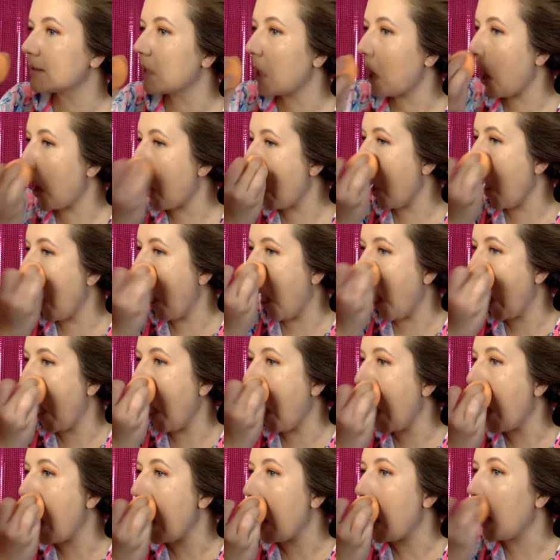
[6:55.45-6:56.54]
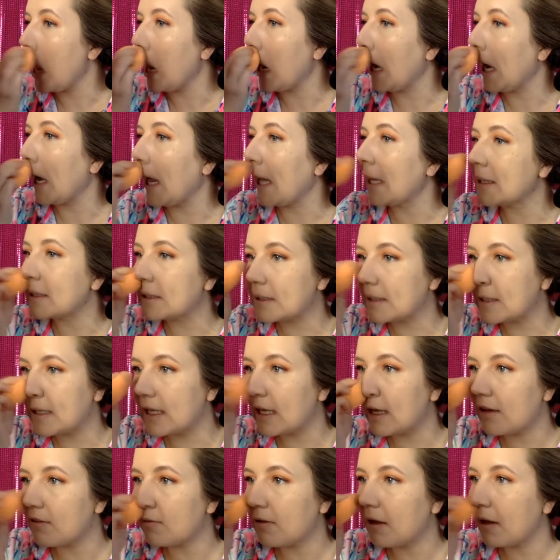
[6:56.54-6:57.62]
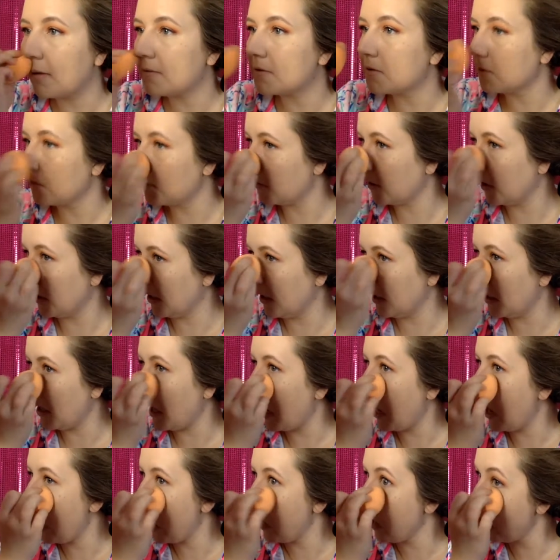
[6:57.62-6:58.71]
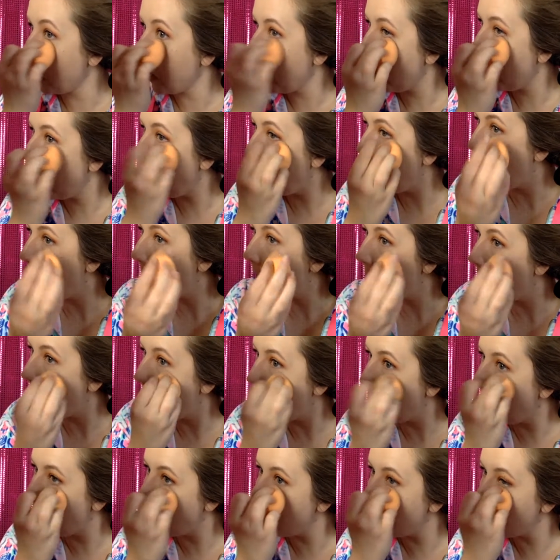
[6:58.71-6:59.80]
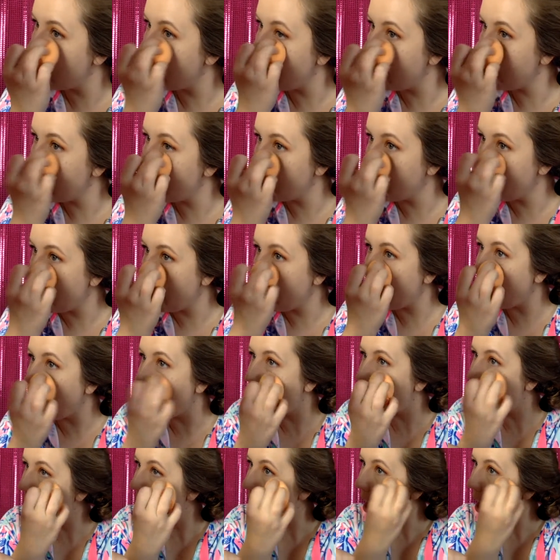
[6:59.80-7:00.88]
So let's see if I have to work it in a little bit more.